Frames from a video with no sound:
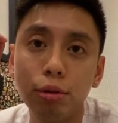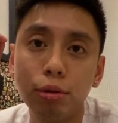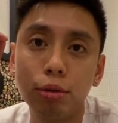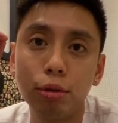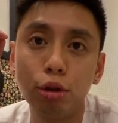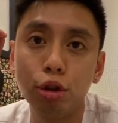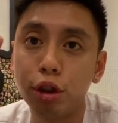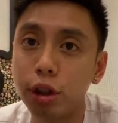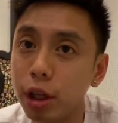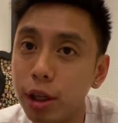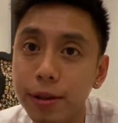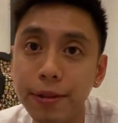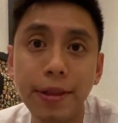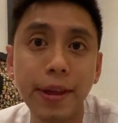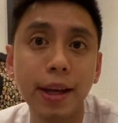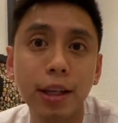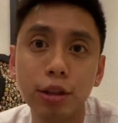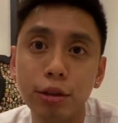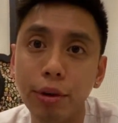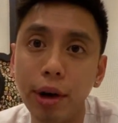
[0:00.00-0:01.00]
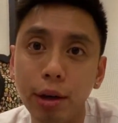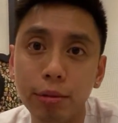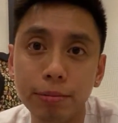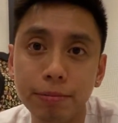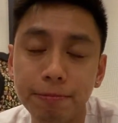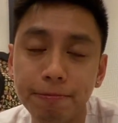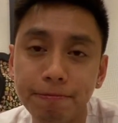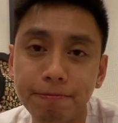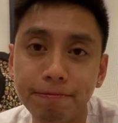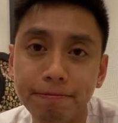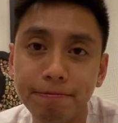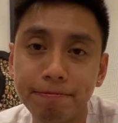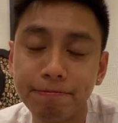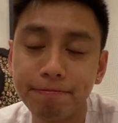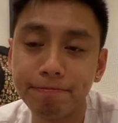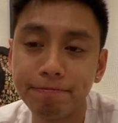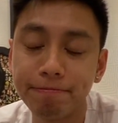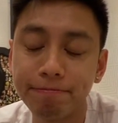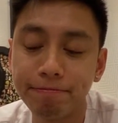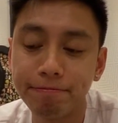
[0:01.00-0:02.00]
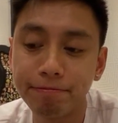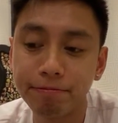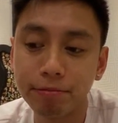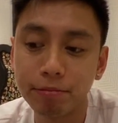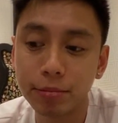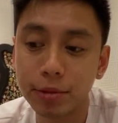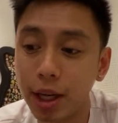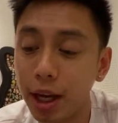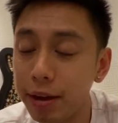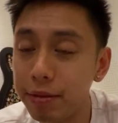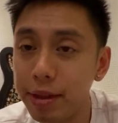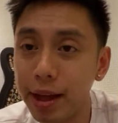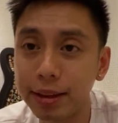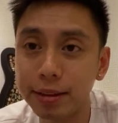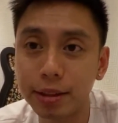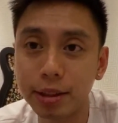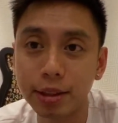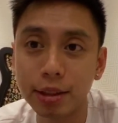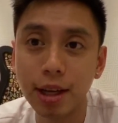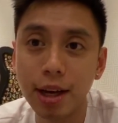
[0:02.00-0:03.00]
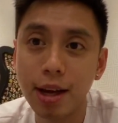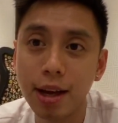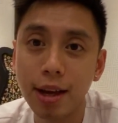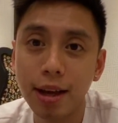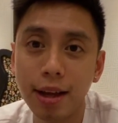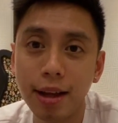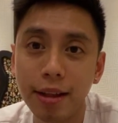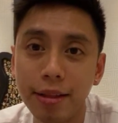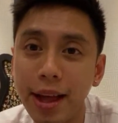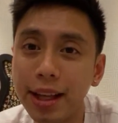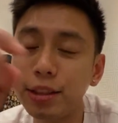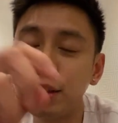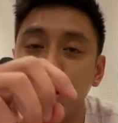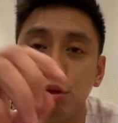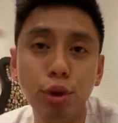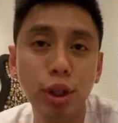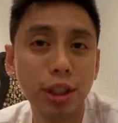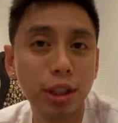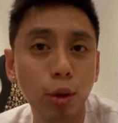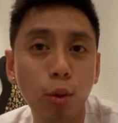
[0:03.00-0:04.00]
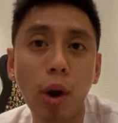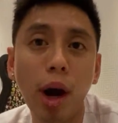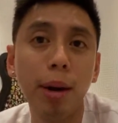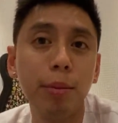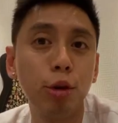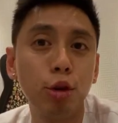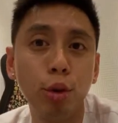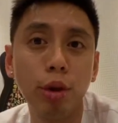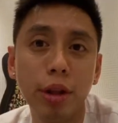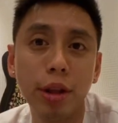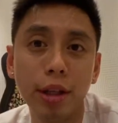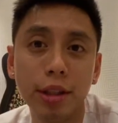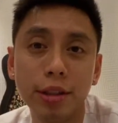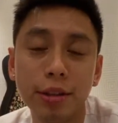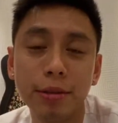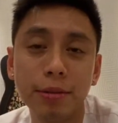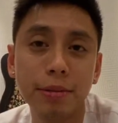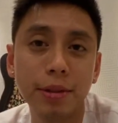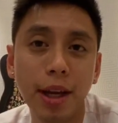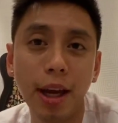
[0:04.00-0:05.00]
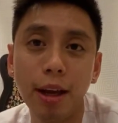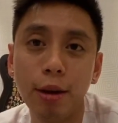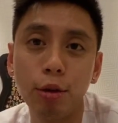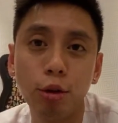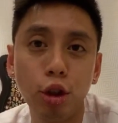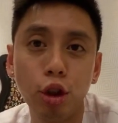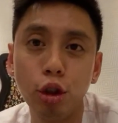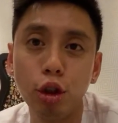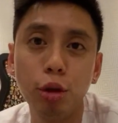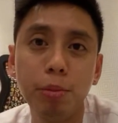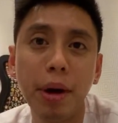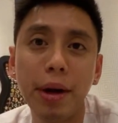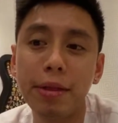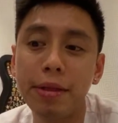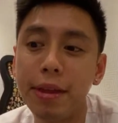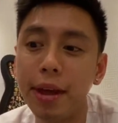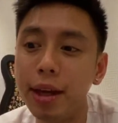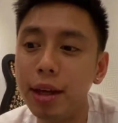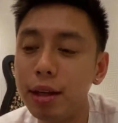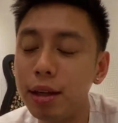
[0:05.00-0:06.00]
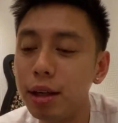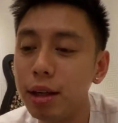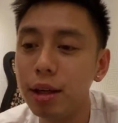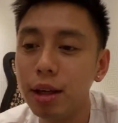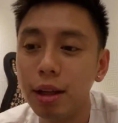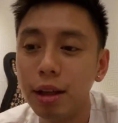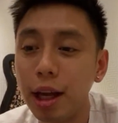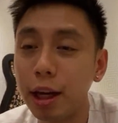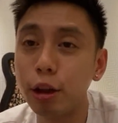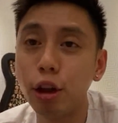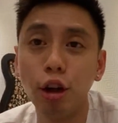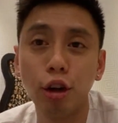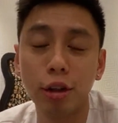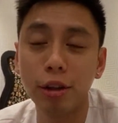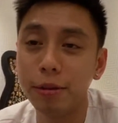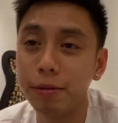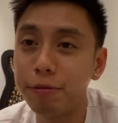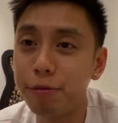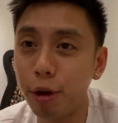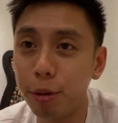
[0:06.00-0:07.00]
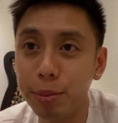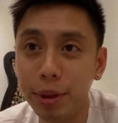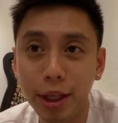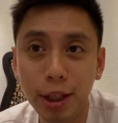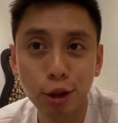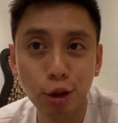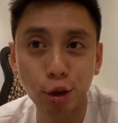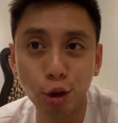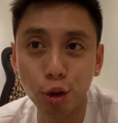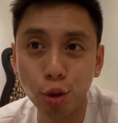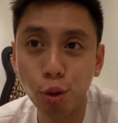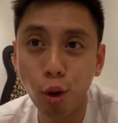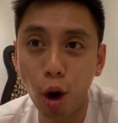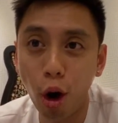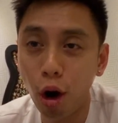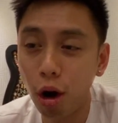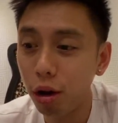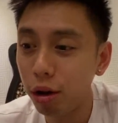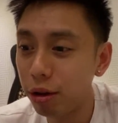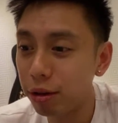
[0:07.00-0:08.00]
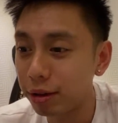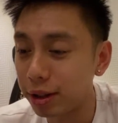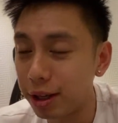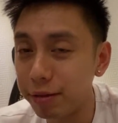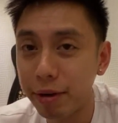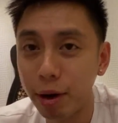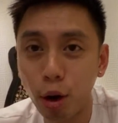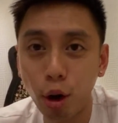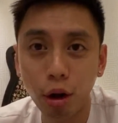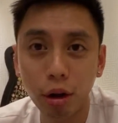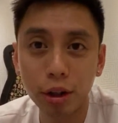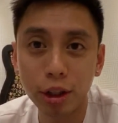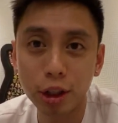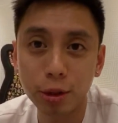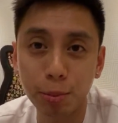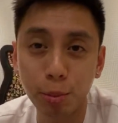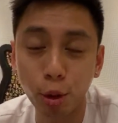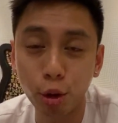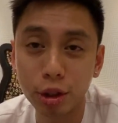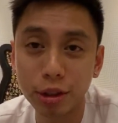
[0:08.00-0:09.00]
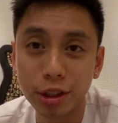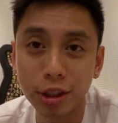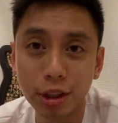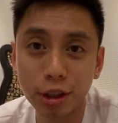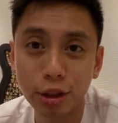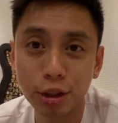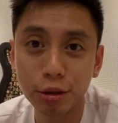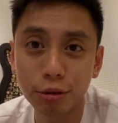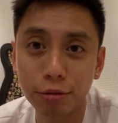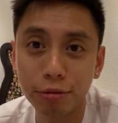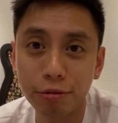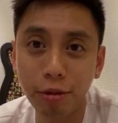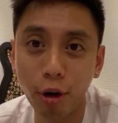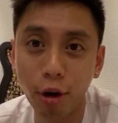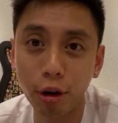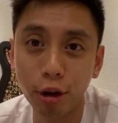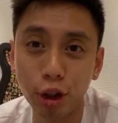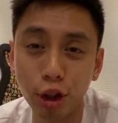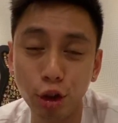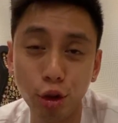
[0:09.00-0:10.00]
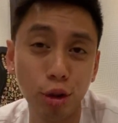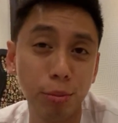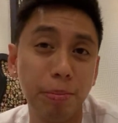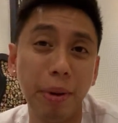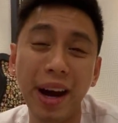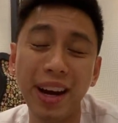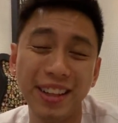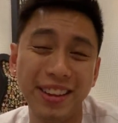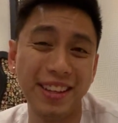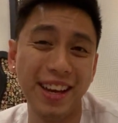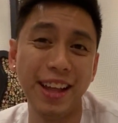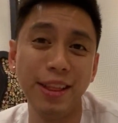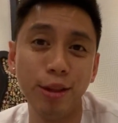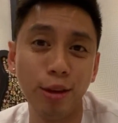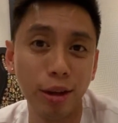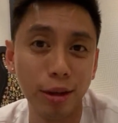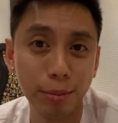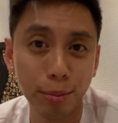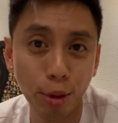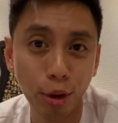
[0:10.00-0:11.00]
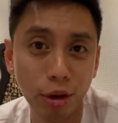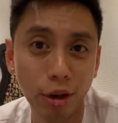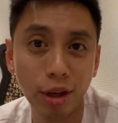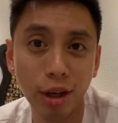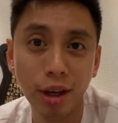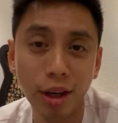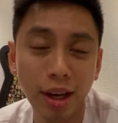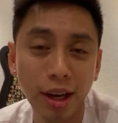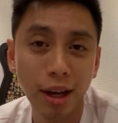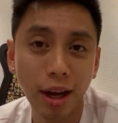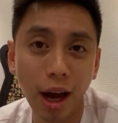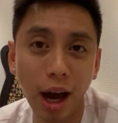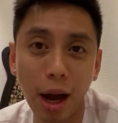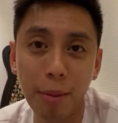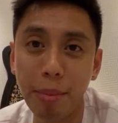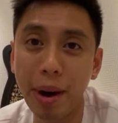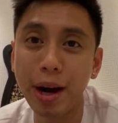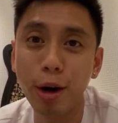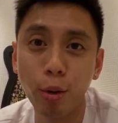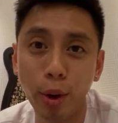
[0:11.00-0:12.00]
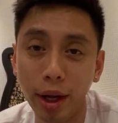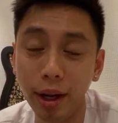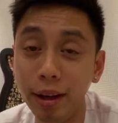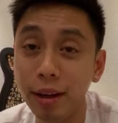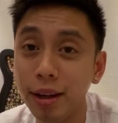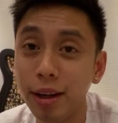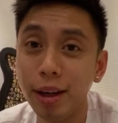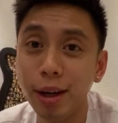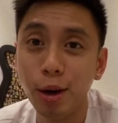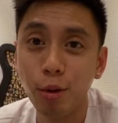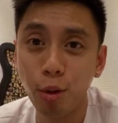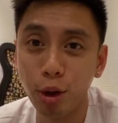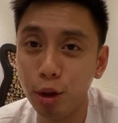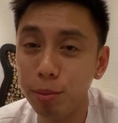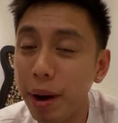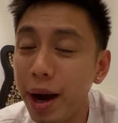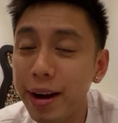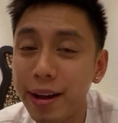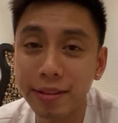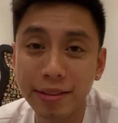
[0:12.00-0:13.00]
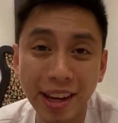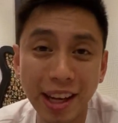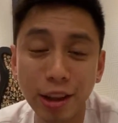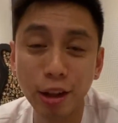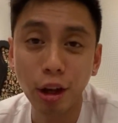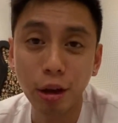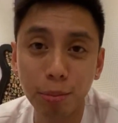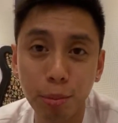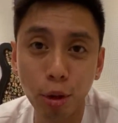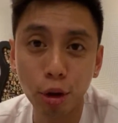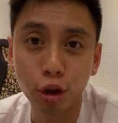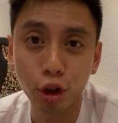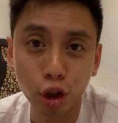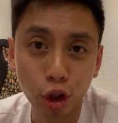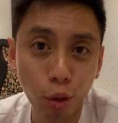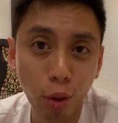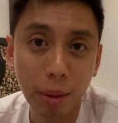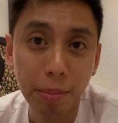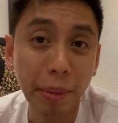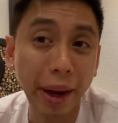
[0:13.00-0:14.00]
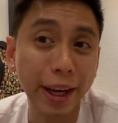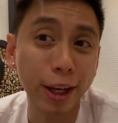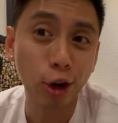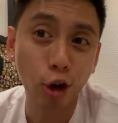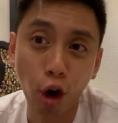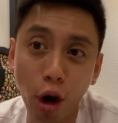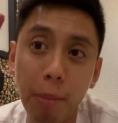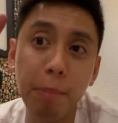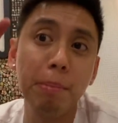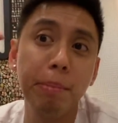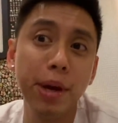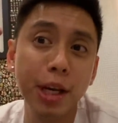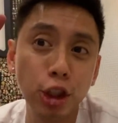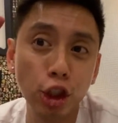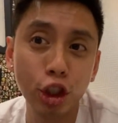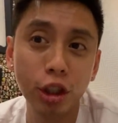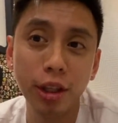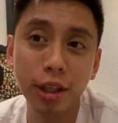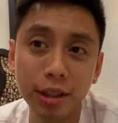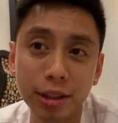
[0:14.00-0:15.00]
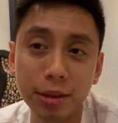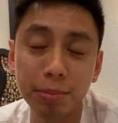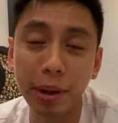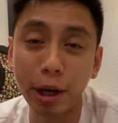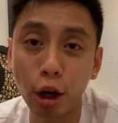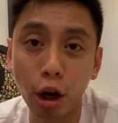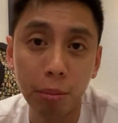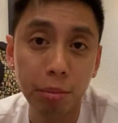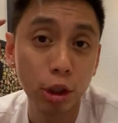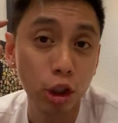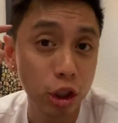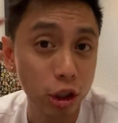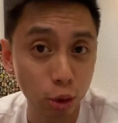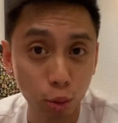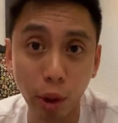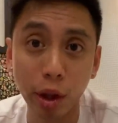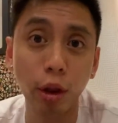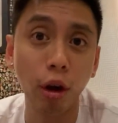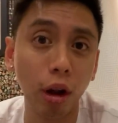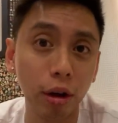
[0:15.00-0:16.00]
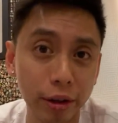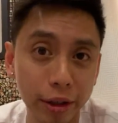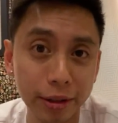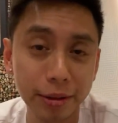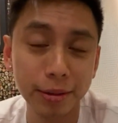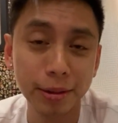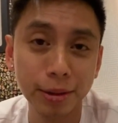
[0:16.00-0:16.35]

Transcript: to turn things around. Okay, that's that's the reason why I'm doing this. Okay, you, you might think like, look, for me to do all give out all these bonuses for you to buy a ten dollar book uh, by the way, when you buy that $10 book, do you know what my commission is? My commission is $1.